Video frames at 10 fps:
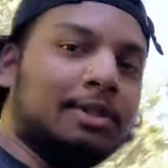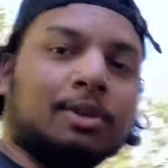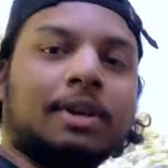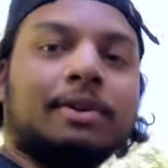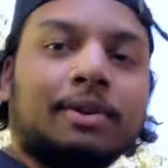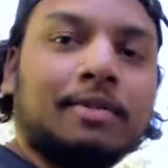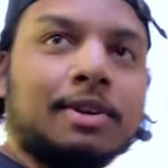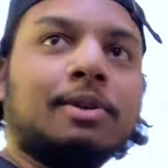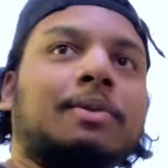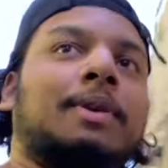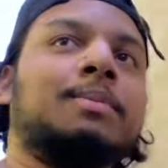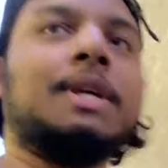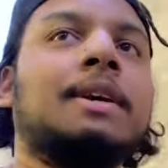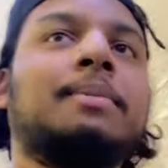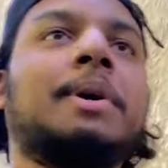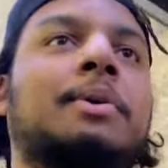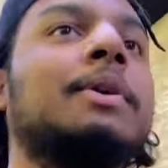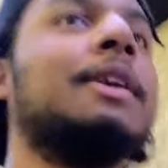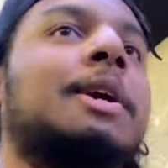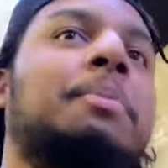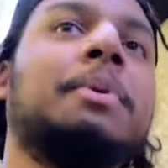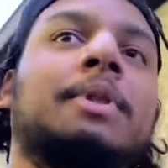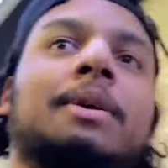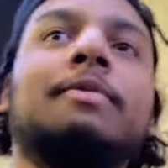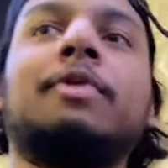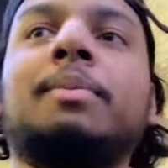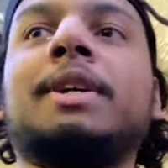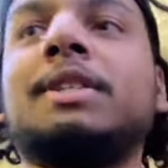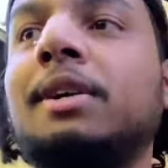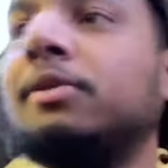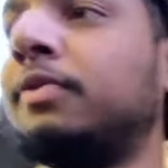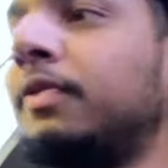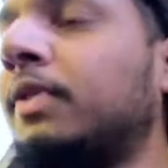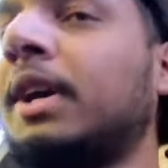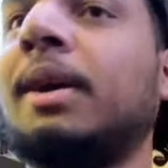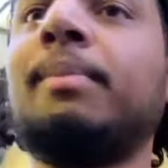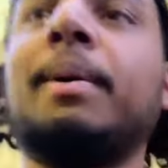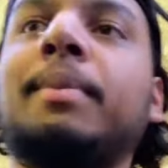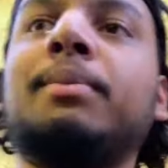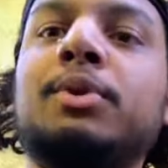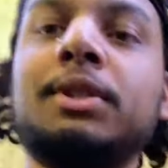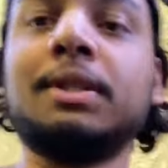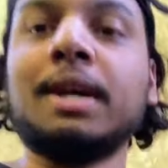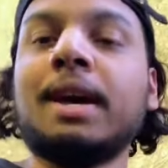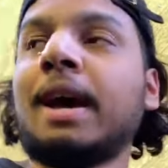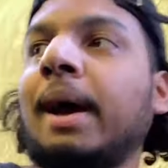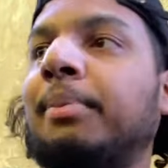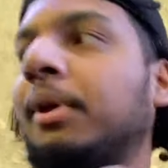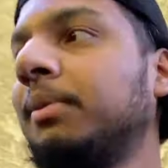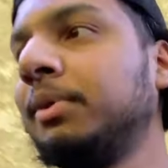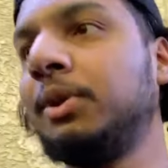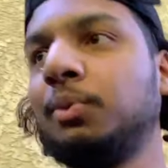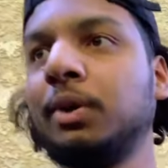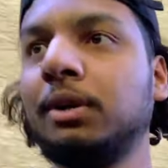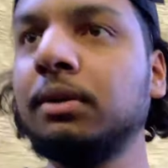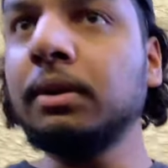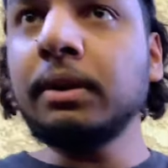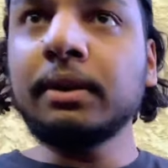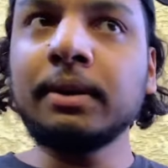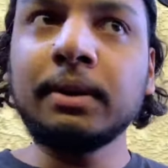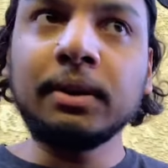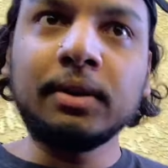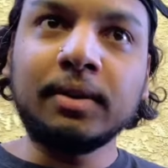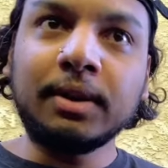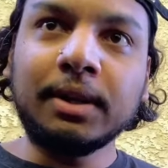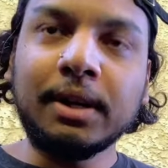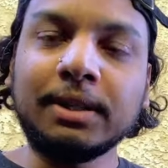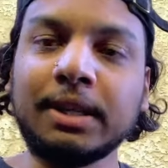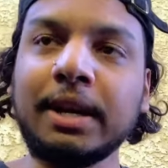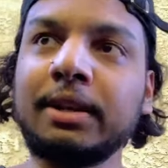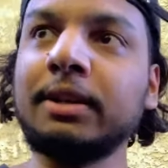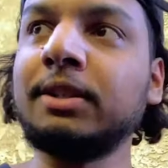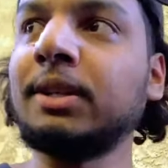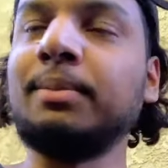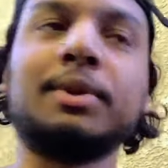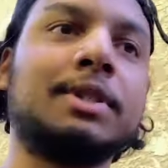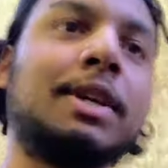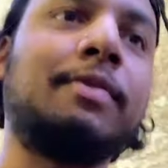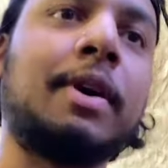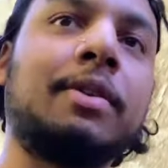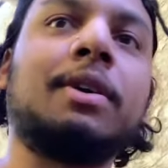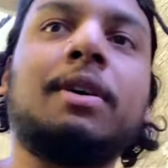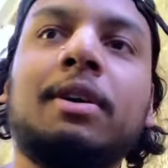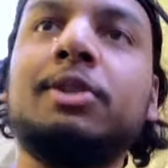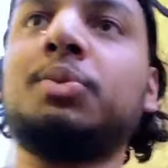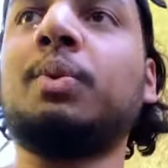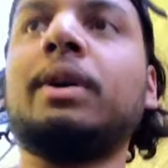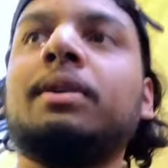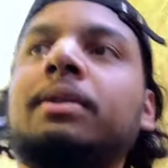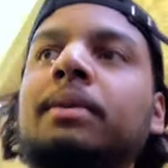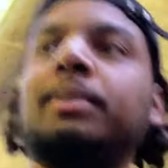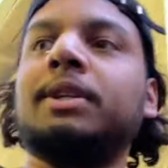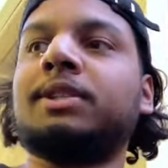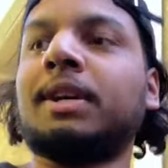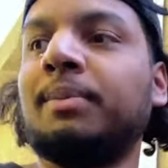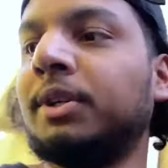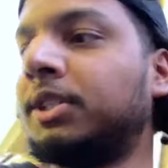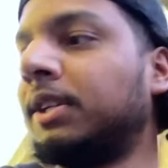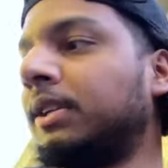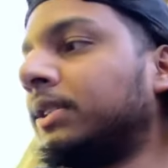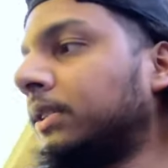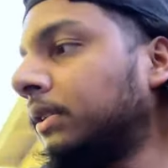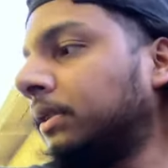so they don't even know I'm taking them out and keeping them for myself and my memories. I probably will take some stuff out of the car as well, but there's not much in it.